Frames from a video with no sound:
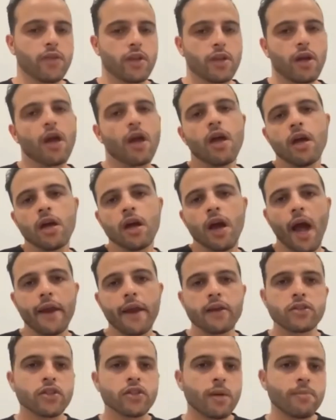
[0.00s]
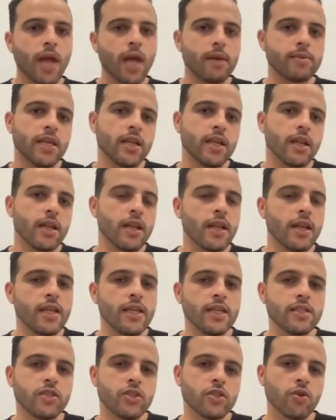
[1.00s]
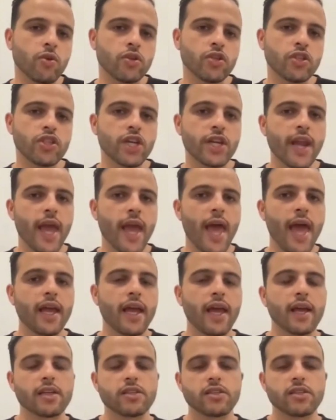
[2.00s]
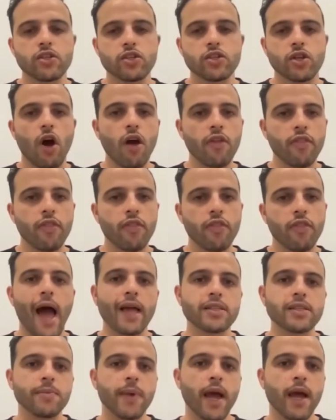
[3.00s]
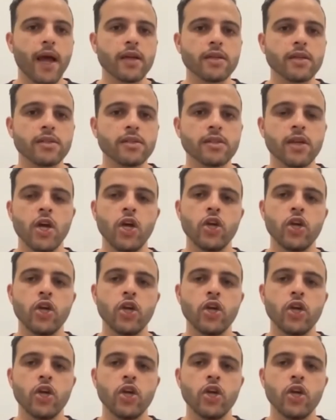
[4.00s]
the kind of sometimes leans towards genetics. There's other aspects.